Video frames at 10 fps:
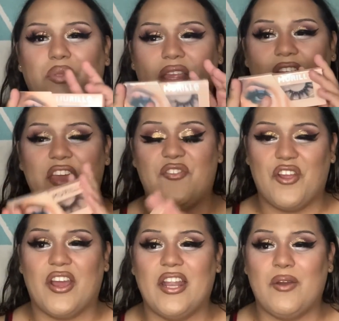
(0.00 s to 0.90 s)
If
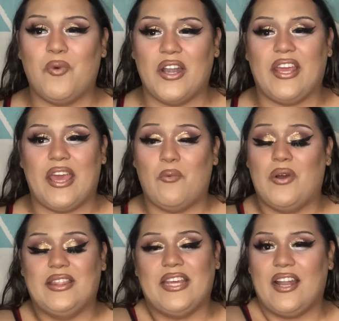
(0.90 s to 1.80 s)
you're gonna want to get
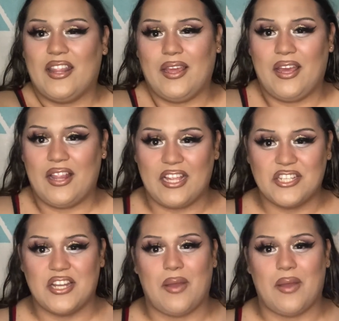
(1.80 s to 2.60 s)
one thing out of the collection,